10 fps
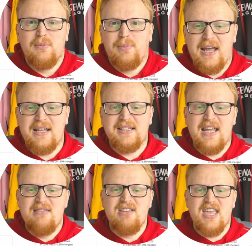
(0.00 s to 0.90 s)
players
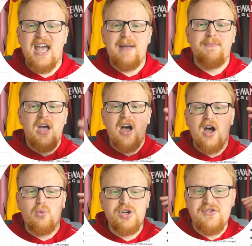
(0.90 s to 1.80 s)
in the game.
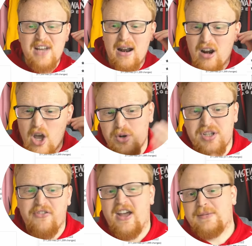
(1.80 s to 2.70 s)
Once you've downloaded
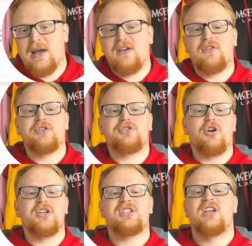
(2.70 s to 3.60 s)
the face pack of
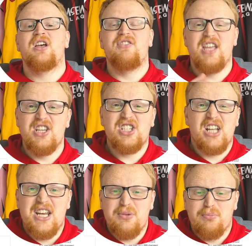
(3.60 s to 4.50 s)
choice, the
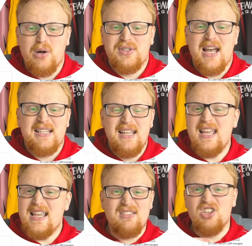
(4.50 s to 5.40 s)
installation process
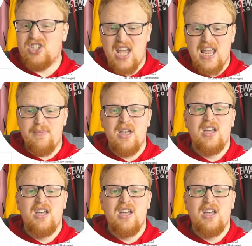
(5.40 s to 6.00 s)
is the same.